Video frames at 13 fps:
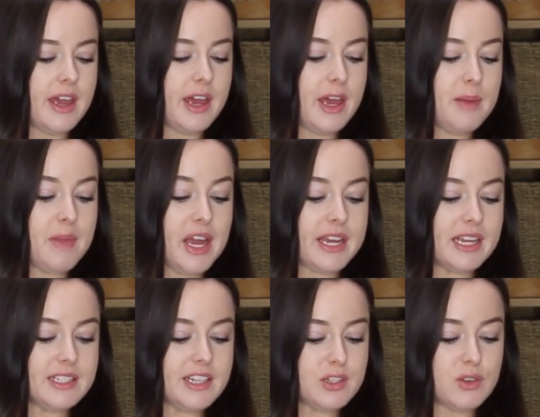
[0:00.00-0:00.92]
I
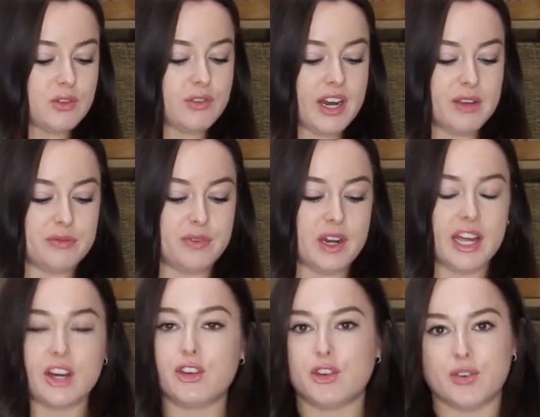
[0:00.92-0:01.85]
guess it's great for
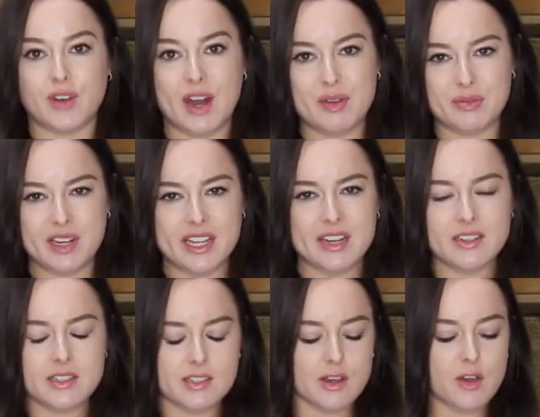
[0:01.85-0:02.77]
like
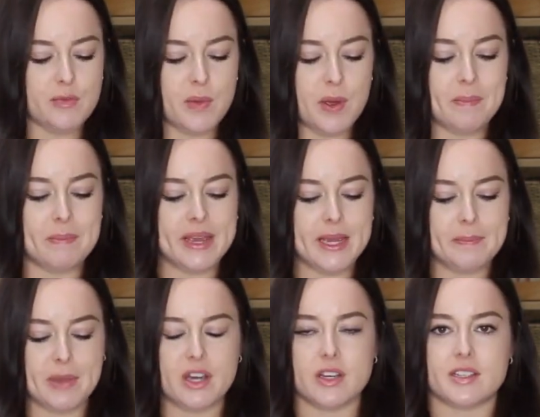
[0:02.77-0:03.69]
traveling and stuff, but
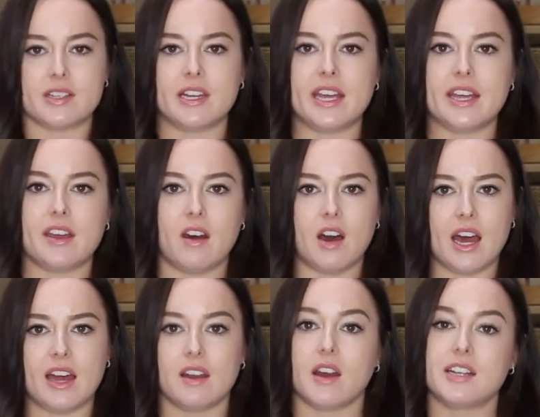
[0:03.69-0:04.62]
me personally,
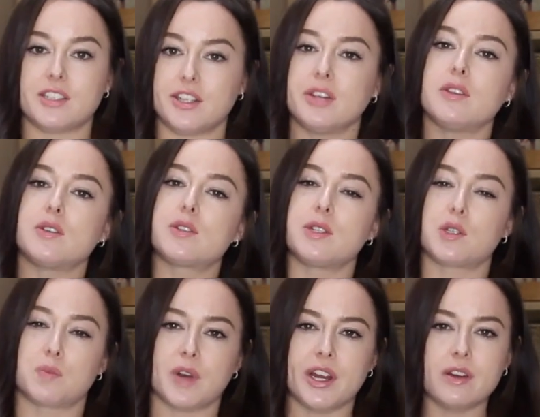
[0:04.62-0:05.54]
I like to use the
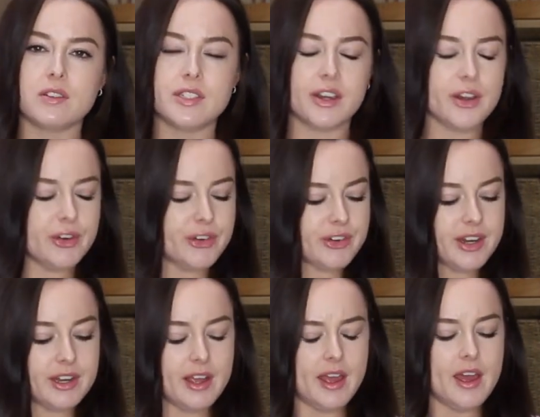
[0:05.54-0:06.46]
spray-on deodorant.